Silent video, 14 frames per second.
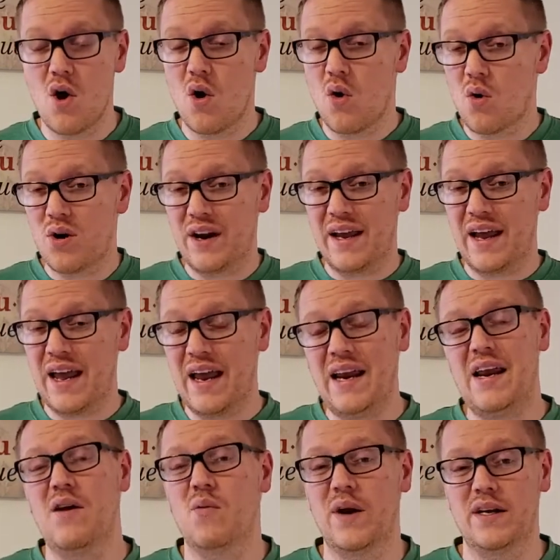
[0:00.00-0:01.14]
Hoarding any
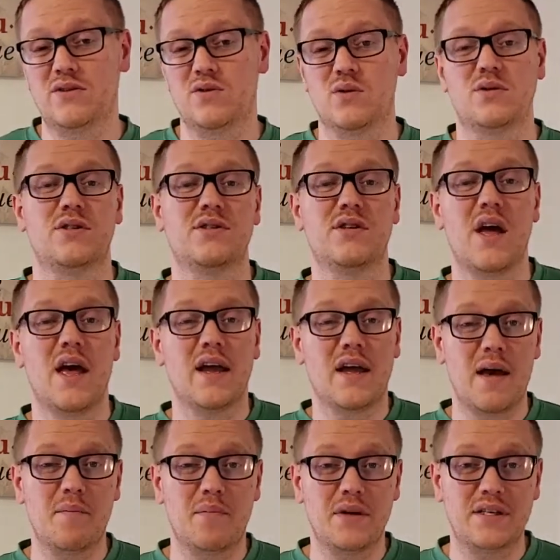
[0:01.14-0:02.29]
resources
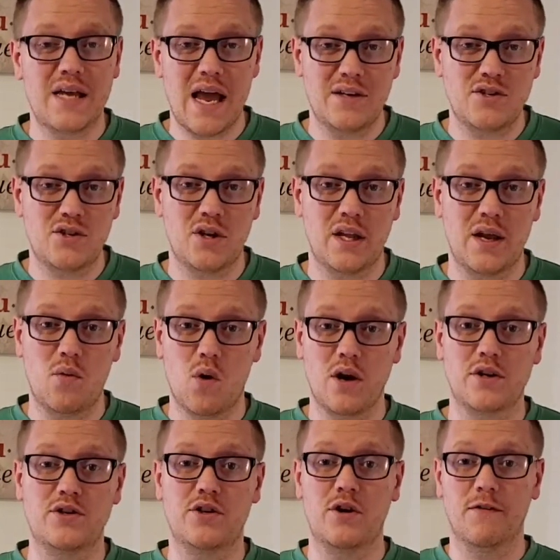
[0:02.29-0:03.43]
can potentially work
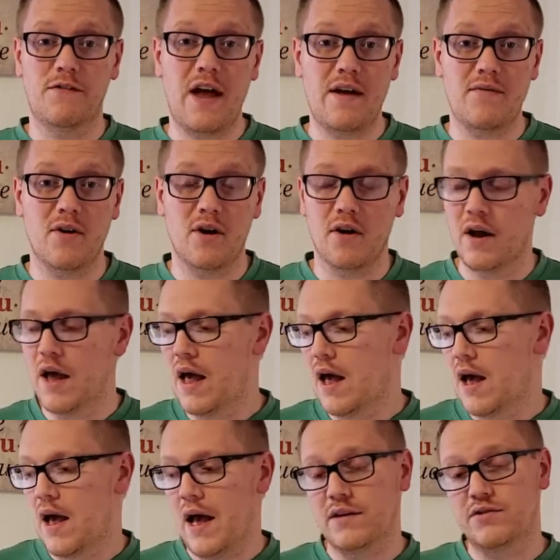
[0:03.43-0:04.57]
to your favor,
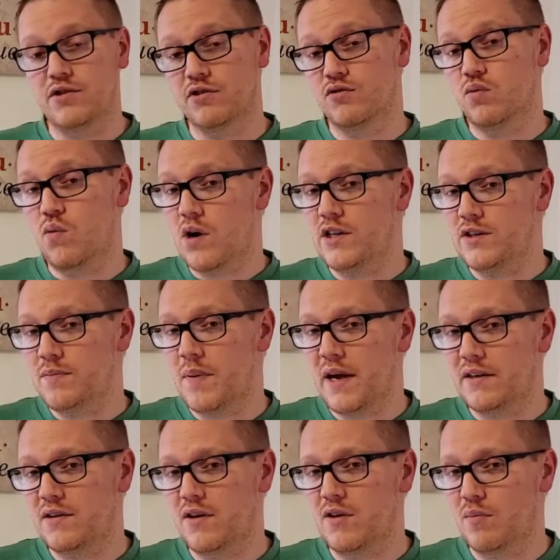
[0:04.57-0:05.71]
as there's one
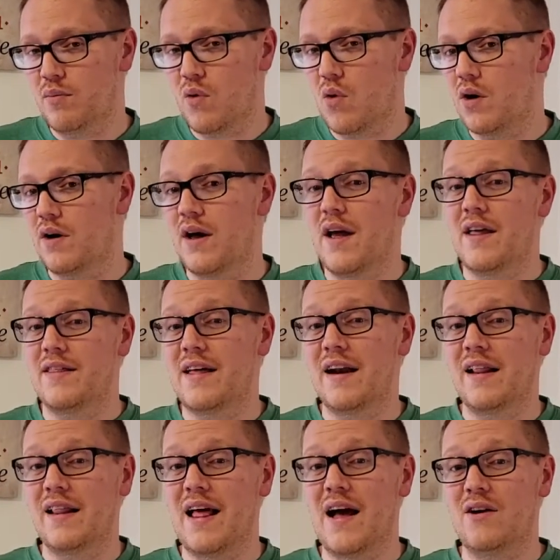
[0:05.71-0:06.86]
space on the board that
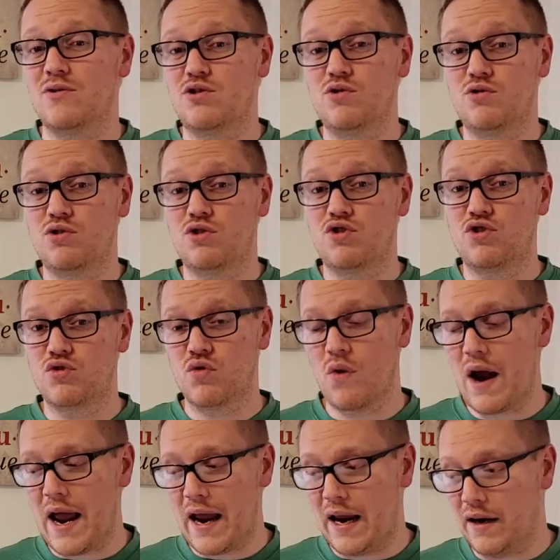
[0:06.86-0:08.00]
allows you to
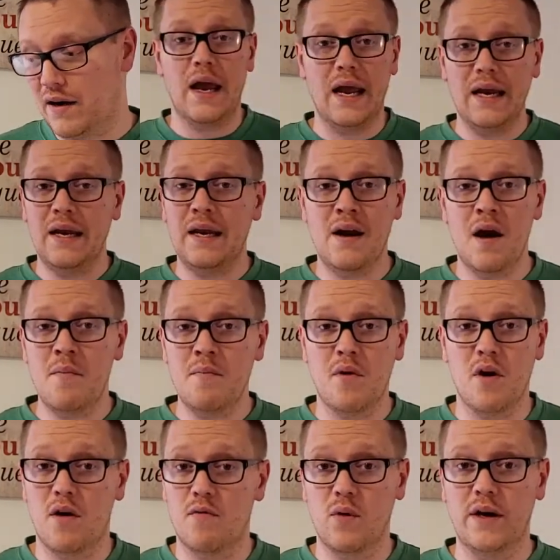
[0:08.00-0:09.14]
trade any
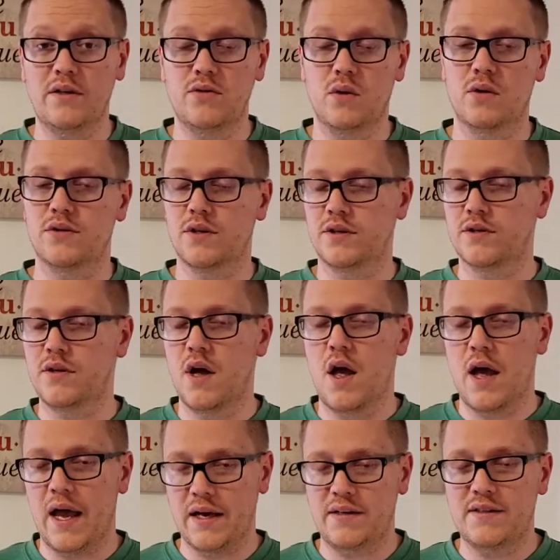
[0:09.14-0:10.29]
number of resources
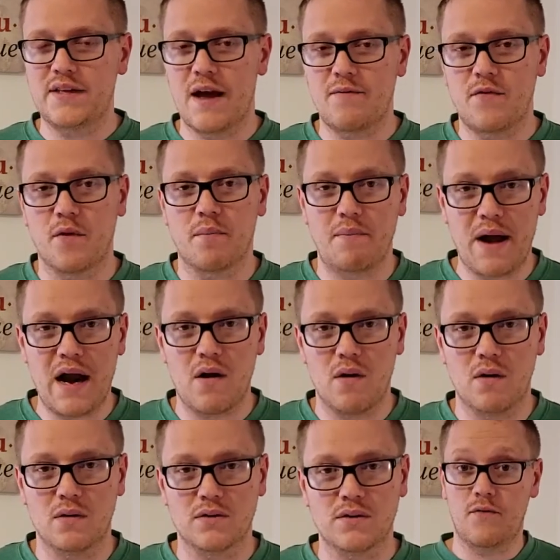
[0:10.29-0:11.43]
except for
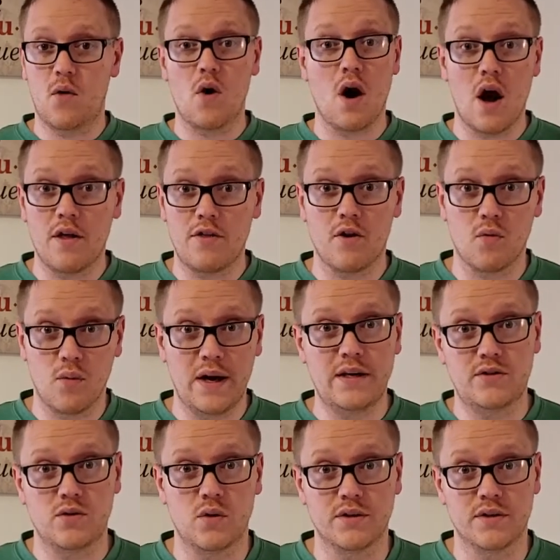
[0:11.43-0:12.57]
barrels for other
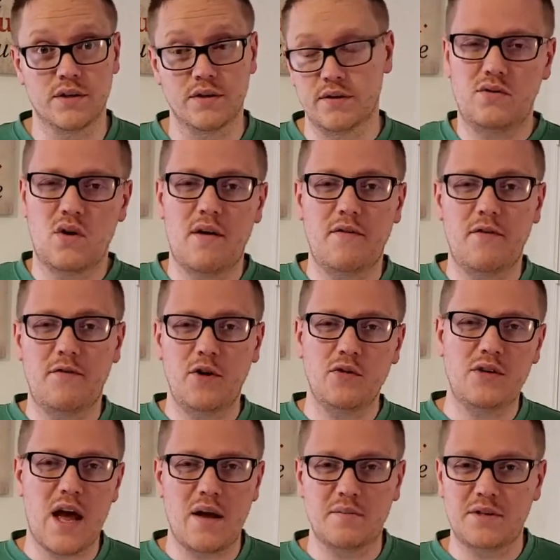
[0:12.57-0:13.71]
resources. So I've a few
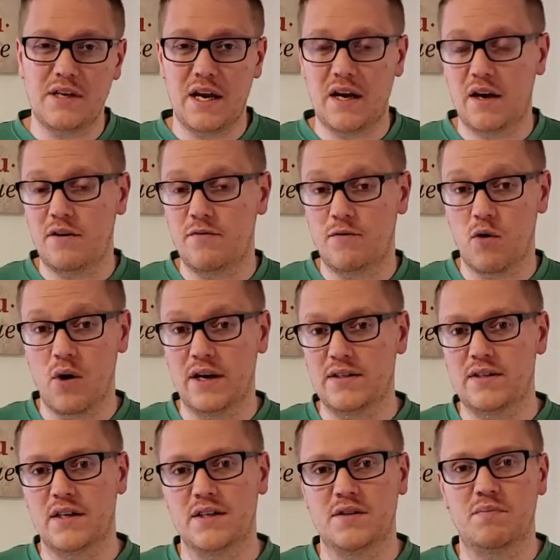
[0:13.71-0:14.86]
times needed, for
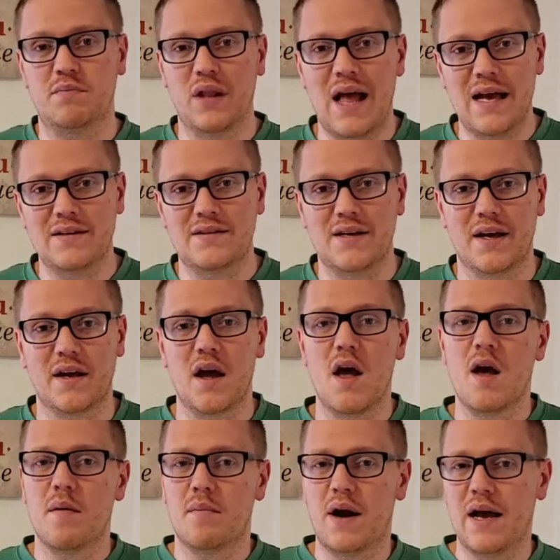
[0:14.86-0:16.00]
instance, plastic,
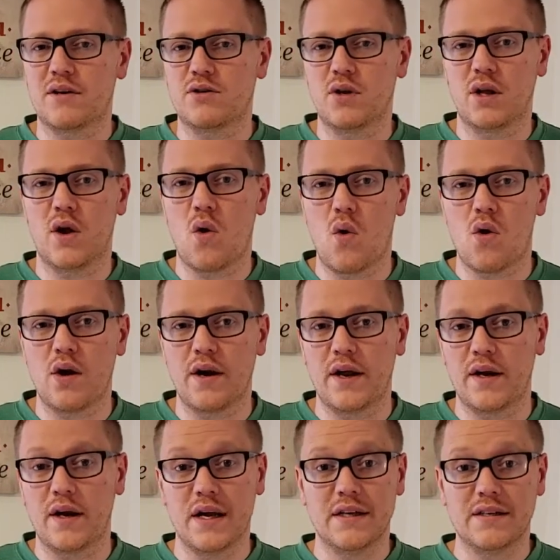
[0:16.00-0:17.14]
but actually
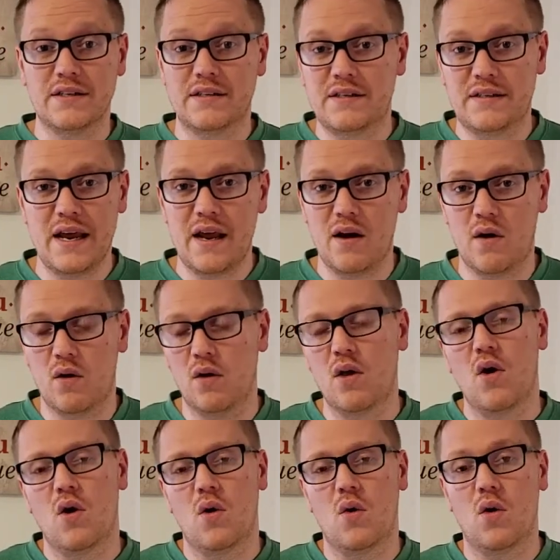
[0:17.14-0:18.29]
hoarded steel
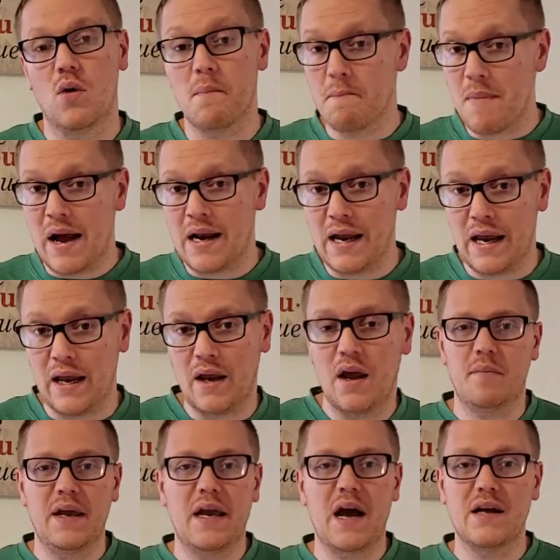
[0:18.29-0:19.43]
or money
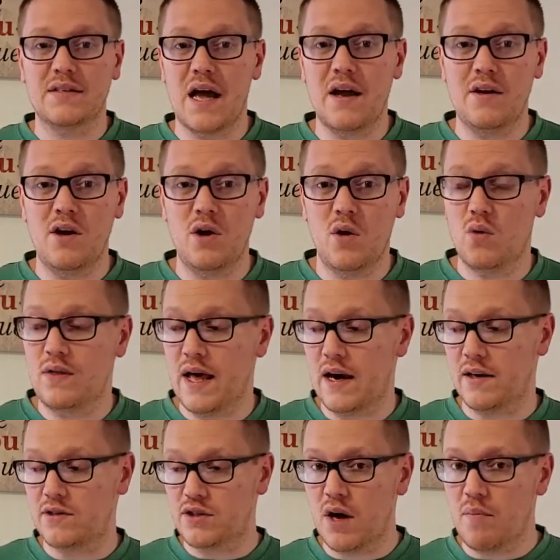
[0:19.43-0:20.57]
because I knew that
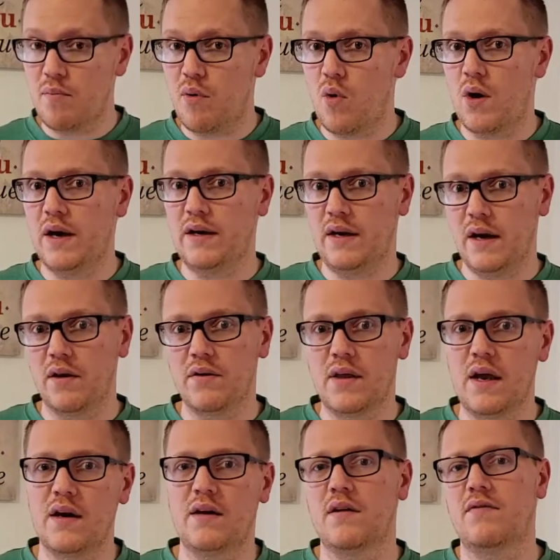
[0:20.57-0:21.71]
at some point near the
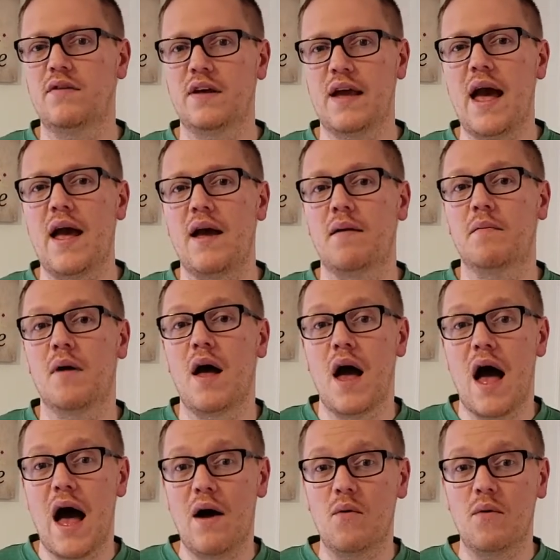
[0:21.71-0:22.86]
end of the game,
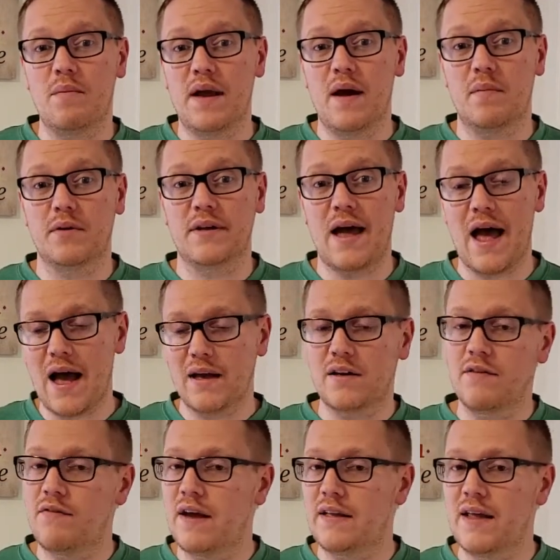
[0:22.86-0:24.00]
I would be able to
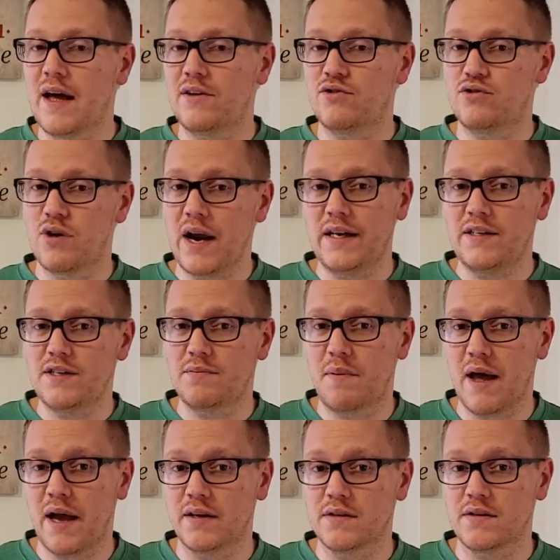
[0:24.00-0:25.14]
activate that trade
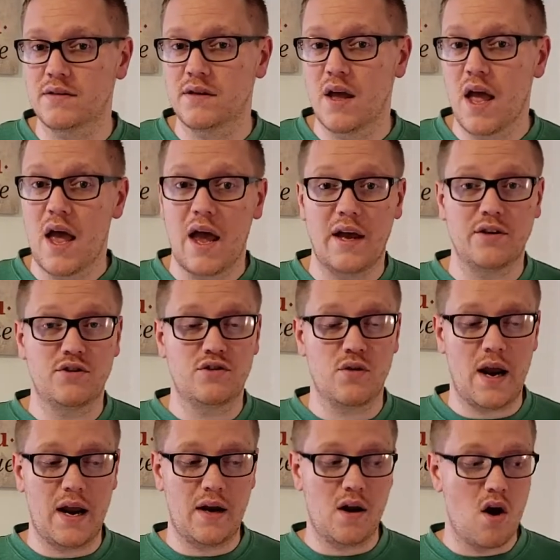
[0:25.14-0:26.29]
space and
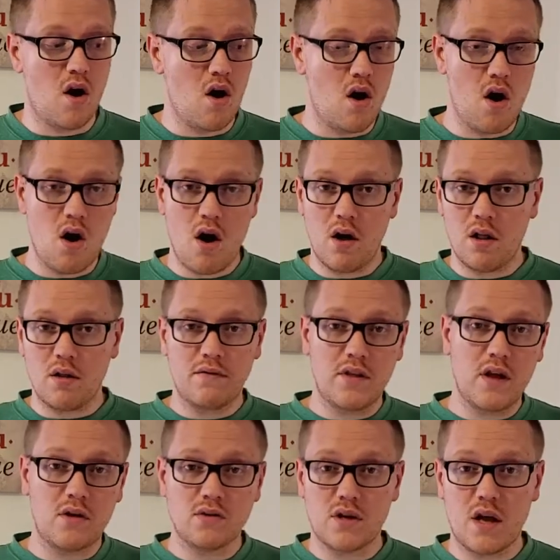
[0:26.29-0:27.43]
trade all of
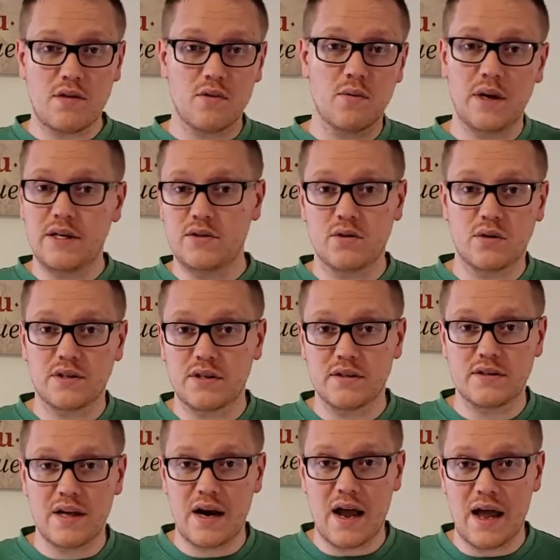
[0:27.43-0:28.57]
those other resources
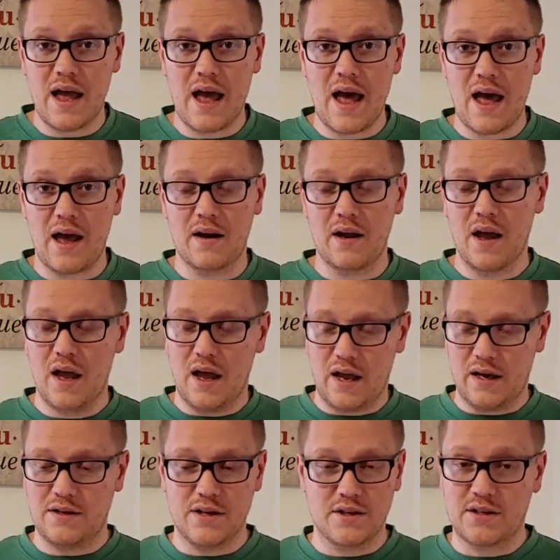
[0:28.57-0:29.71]
that I had
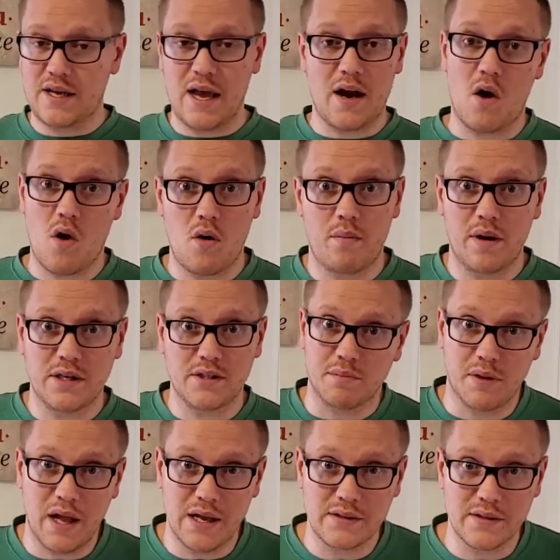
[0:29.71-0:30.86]
and just get a whole bunch of
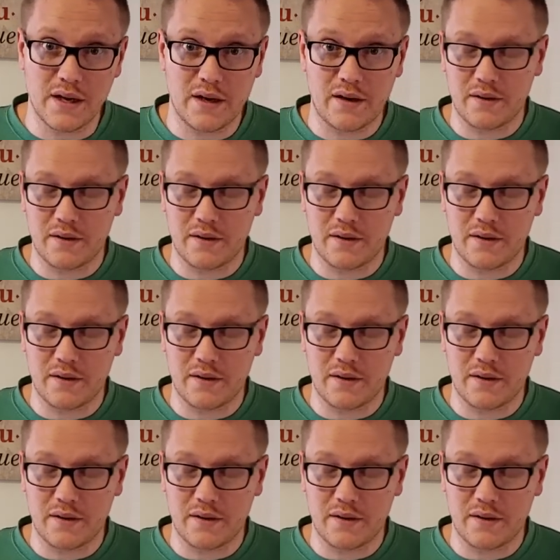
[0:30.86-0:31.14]
plastic.